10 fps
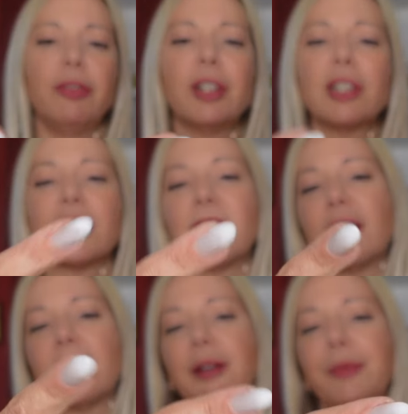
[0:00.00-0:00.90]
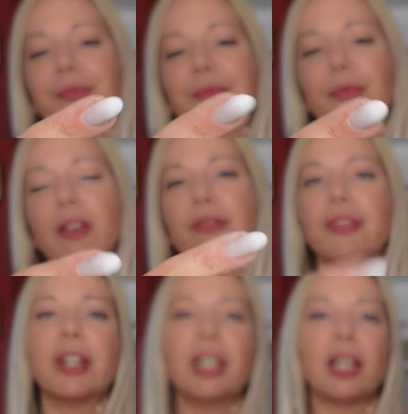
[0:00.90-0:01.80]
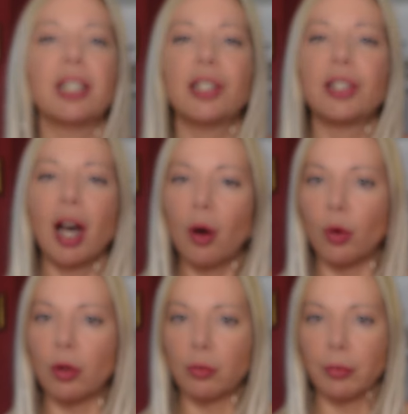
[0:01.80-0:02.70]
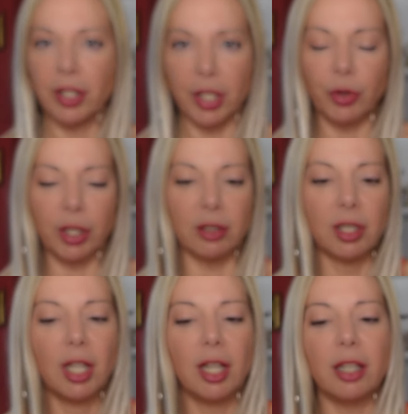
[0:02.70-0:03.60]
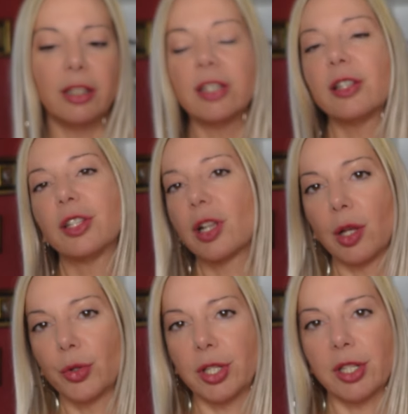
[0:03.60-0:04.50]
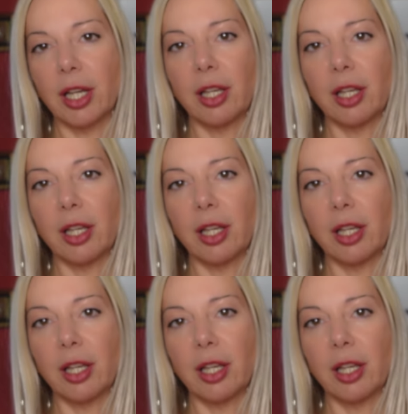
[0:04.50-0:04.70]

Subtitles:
feels like a very nice towel material. This is the closest I